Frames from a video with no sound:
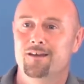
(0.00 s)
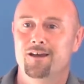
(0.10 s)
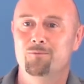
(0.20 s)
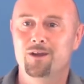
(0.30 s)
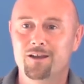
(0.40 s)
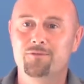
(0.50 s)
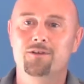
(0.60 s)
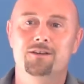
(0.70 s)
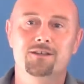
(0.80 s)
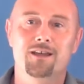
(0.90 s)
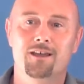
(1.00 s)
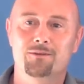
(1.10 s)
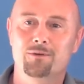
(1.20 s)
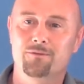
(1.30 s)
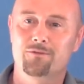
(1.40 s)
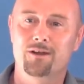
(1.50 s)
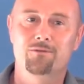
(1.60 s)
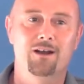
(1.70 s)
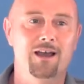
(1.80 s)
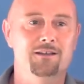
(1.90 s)
And whenever I checked, whenever I
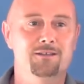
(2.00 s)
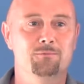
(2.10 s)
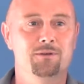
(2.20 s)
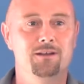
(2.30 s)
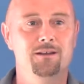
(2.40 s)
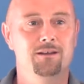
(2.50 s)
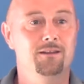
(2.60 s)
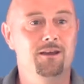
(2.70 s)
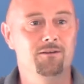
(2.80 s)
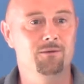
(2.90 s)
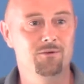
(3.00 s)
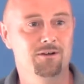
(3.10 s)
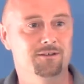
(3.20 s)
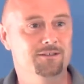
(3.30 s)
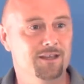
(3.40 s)
relaxed completely, there it was.